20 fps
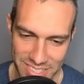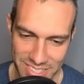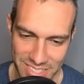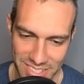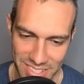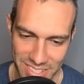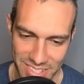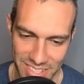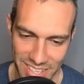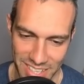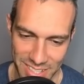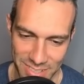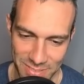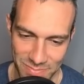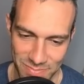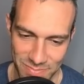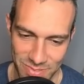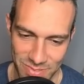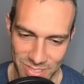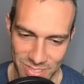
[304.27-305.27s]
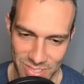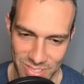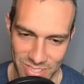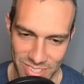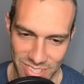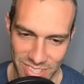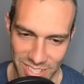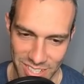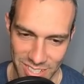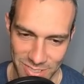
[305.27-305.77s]
Okay.
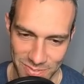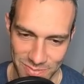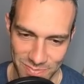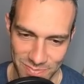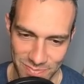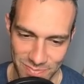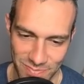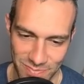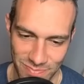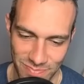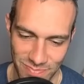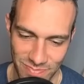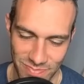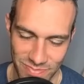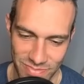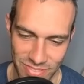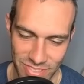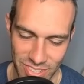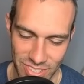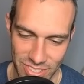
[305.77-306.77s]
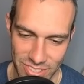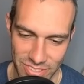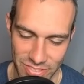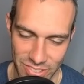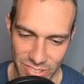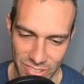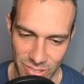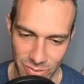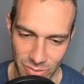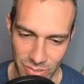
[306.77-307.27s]
So, for those of you
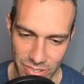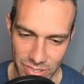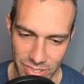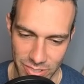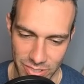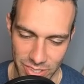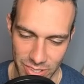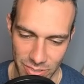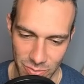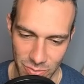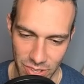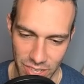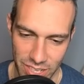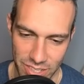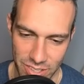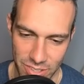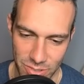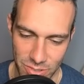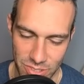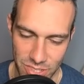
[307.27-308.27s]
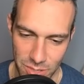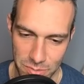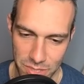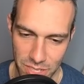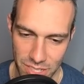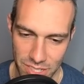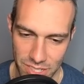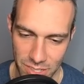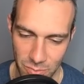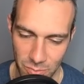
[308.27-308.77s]
who are wondering, like, why you stopped
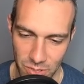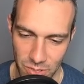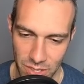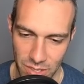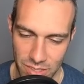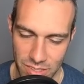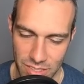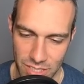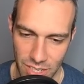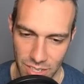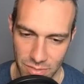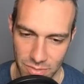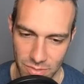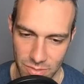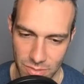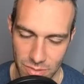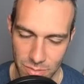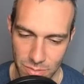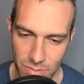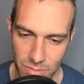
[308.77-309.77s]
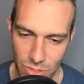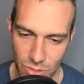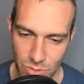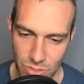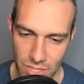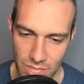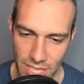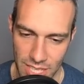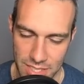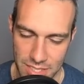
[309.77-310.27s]
talking? Well, instead of using
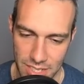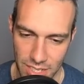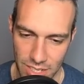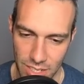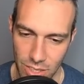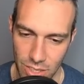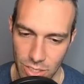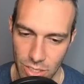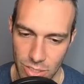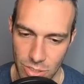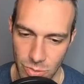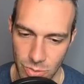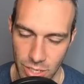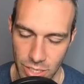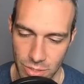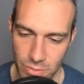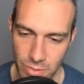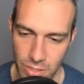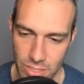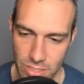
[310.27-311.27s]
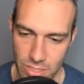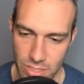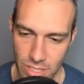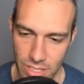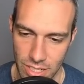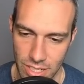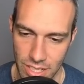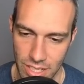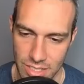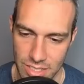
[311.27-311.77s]
that second and third Rage Fist
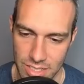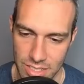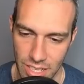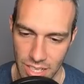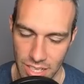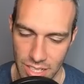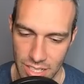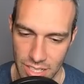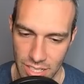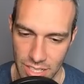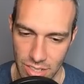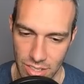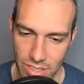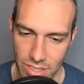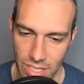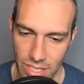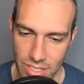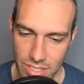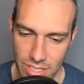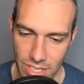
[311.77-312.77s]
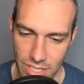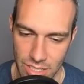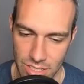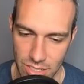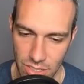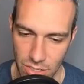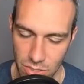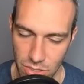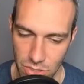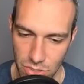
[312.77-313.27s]
against a Claydol, they decided to
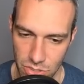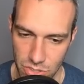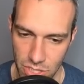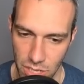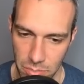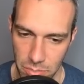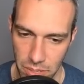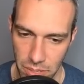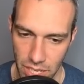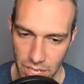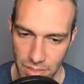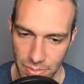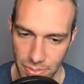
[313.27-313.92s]
go close combat.